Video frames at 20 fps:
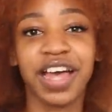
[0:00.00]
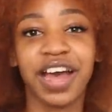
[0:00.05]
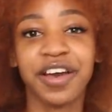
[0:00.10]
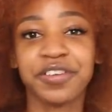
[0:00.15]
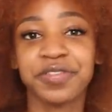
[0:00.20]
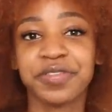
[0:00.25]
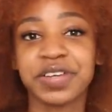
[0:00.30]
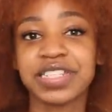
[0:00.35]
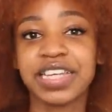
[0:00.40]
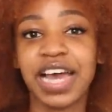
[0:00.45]
the
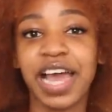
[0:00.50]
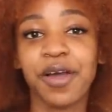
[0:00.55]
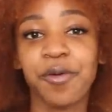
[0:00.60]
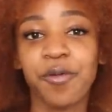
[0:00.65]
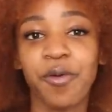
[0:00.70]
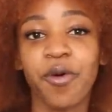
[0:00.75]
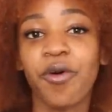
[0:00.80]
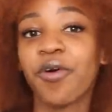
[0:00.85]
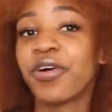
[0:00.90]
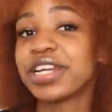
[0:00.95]
outfit I
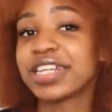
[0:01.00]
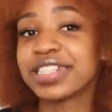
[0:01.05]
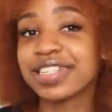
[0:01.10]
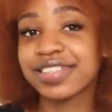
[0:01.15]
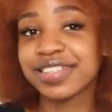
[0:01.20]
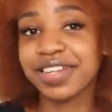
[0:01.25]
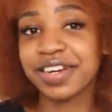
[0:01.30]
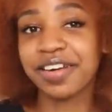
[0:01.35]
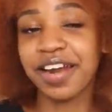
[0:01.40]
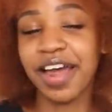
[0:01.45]
wore on
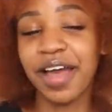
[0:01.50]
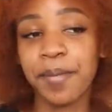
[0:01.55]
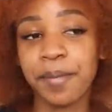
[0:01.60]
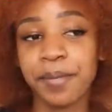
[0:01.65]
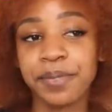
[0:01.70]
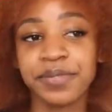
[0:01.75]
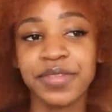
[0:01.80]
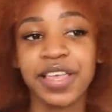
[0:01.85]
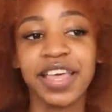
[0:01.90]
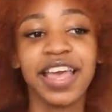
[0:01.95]

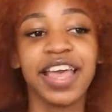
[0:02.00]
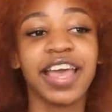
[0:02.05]
Instagram,